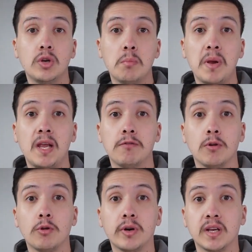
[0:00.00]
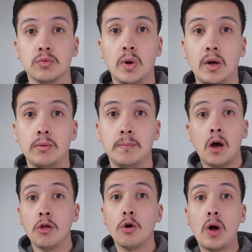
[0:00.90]
can pay for learning as well.
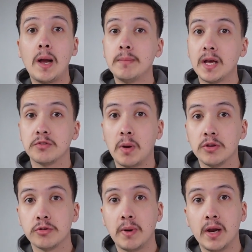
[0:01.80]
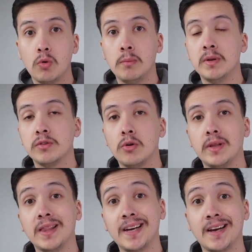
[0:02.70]
Although I'm not sponsored by Equipment Zone,
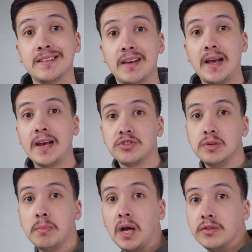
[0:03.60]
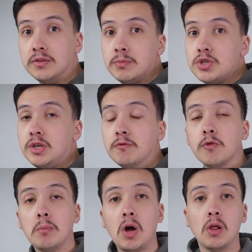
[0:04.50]
and like I said, I actually bought this machine
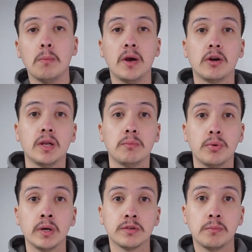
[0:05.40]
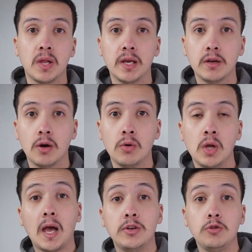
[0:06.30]
from All American Print Supply Co.,
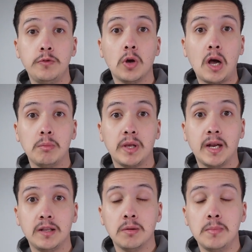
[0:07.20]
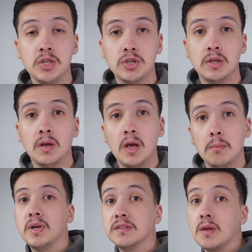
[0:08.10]
I do feel obligated to mention it
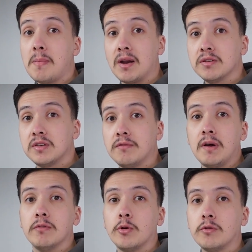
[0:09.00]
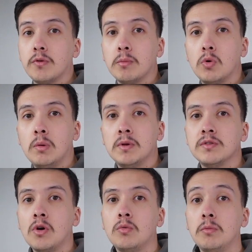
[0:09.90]
because the amount of stuff I've learned from Equipment
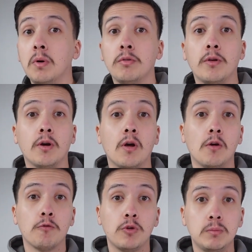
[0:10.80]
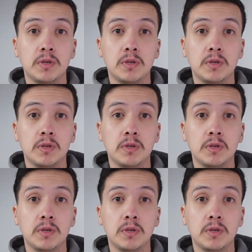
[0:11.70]
Zone with both their free